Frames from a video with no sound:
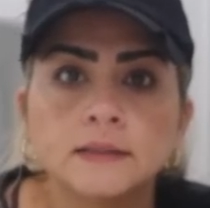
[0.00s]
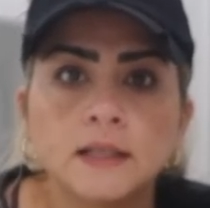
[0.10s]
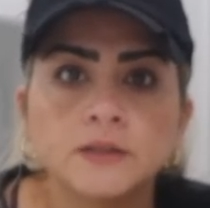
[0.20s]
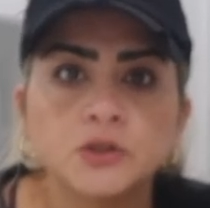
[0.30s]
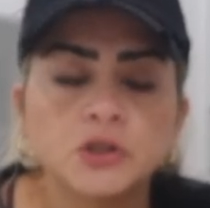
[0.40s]
the
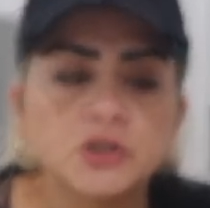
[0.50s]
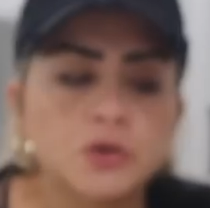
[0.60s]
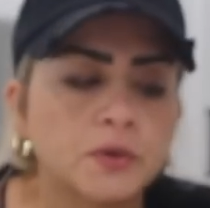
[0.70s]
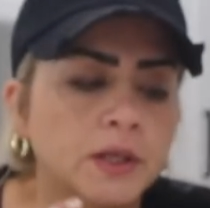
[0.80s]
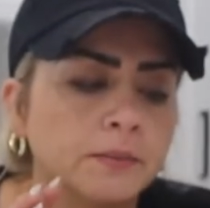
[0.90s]
end this
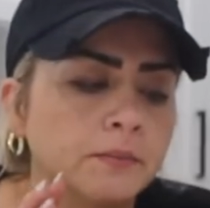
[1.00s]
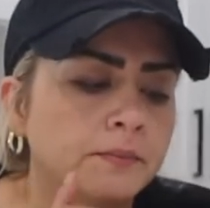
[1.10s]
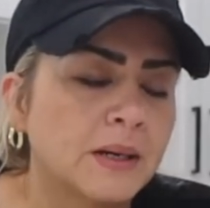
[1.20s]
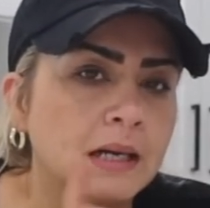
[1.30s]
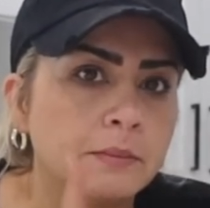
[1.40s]
cream,
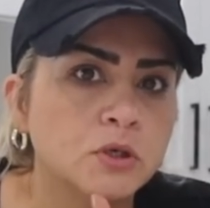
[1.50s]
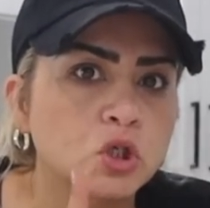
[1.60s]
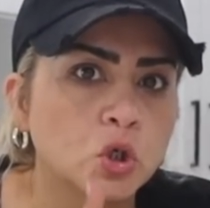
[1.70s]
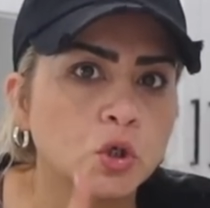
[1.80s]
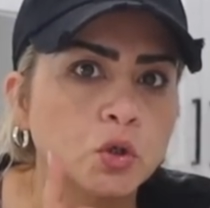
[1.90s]
but let me
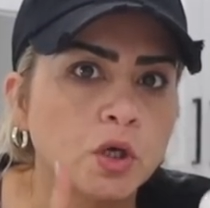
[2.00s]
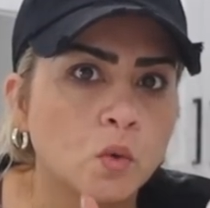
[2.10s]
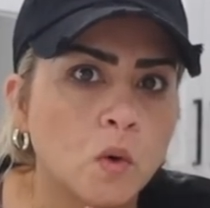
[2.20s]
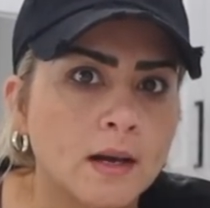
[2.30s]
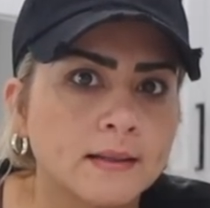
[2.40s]
show you the
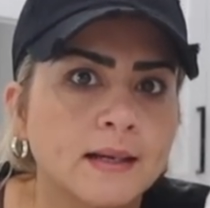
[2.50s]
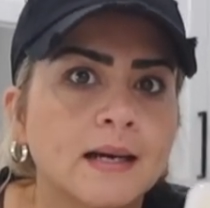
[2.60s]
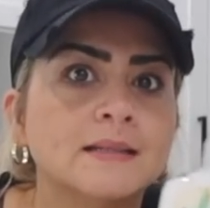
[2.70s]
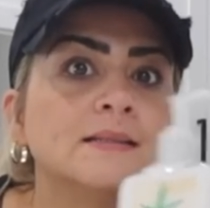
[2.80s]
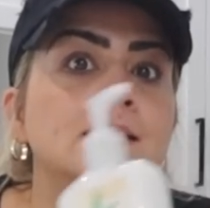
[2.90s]
one that
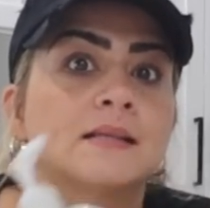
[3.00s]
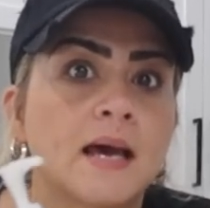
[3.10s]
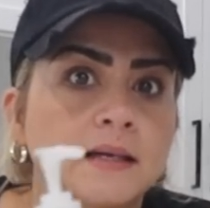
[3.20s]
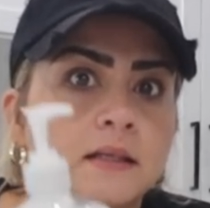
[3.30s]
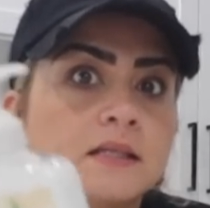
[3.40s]
I
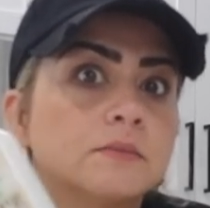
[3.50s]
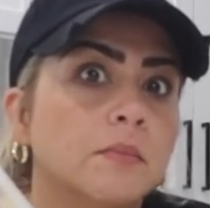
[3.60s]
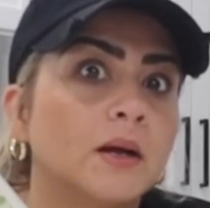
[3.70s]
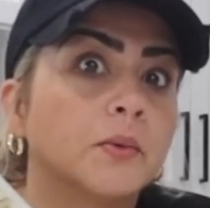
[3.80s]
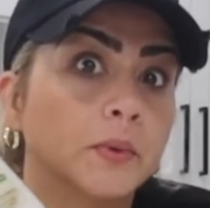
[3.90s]
said
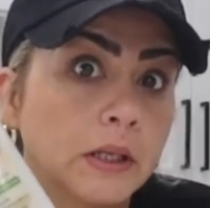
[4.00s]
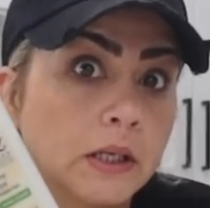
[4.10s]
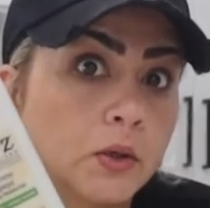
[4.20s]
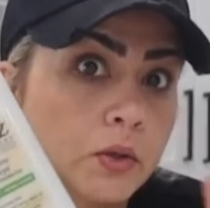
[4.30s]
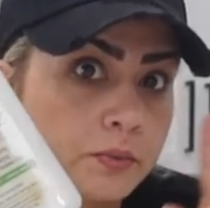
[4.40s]
smelled
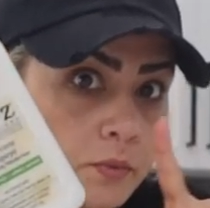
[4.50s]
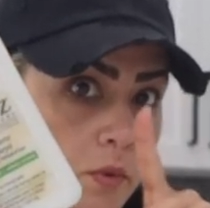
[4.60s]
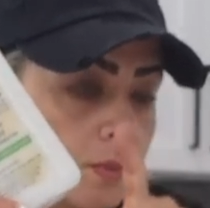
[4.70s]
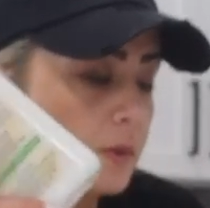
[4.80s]
really good. One